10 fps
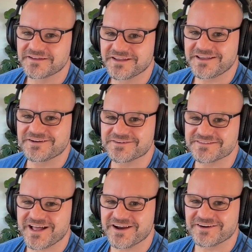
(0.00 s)
you know
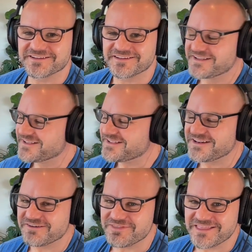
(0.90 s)
desire to
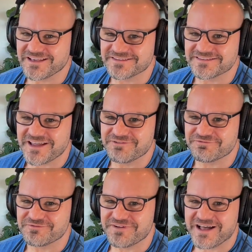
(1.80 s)
eat everything in sight
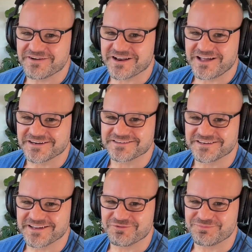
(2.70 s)
from five o'clock to
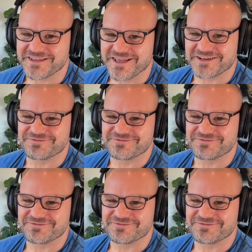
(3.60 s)
11 p.m.